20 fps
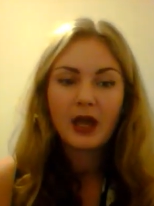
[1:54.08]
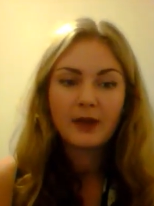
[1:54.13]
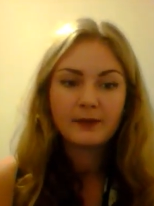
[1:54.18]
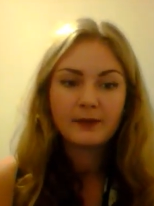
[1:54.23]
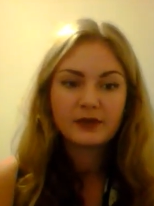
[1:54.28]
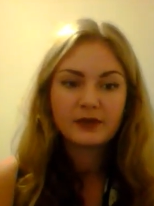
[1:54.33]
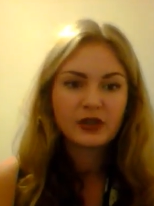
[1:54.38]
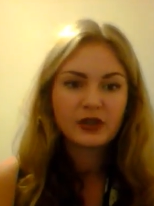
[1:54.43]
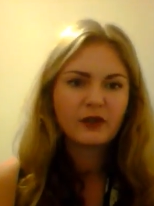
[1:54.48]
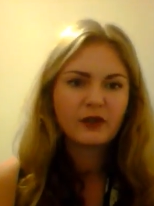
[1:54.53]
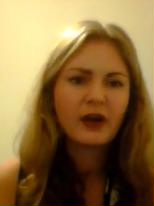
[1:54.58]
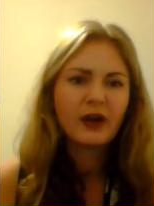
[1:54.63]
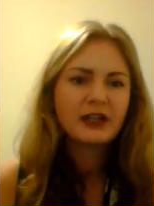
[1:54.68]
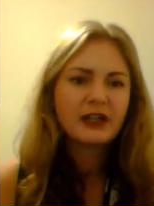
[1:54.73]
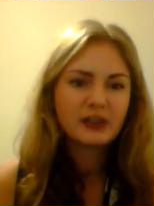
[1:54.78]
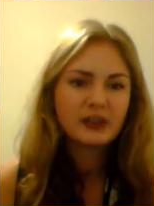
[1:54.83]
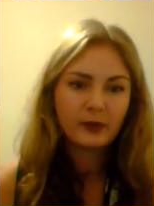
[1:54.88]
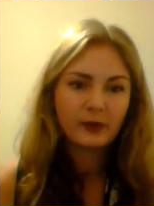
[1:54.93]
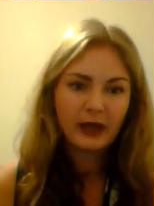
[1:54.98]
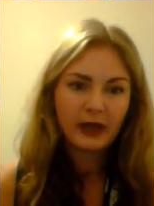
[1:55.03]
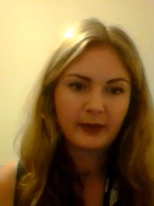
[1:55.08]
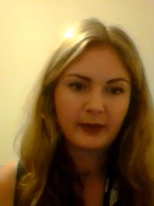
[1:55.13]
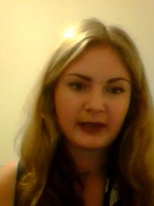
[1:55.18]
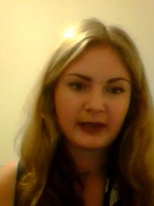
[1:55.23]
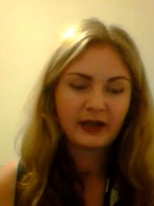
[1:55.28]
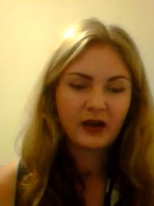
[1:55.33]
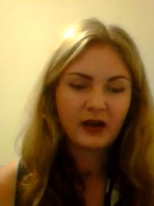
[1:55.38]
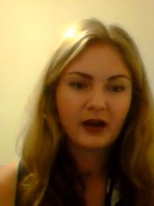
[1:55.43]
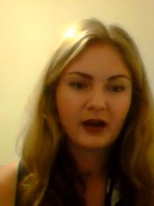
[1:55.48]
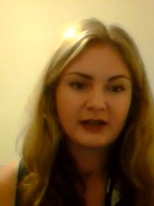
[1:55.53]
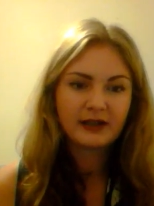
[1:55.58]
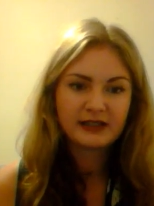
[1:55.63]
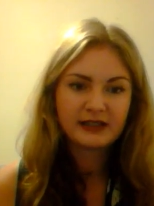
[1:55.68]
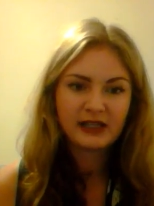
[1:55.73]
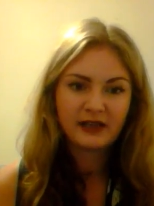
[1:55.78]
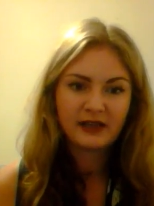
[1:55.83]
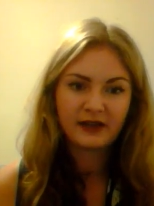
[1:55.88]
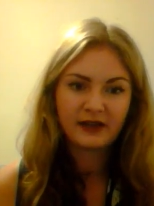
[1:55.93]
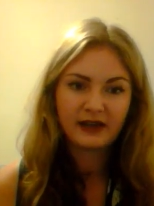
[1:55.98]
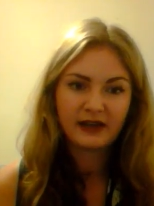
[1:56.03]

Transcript: So right away we can kind of see that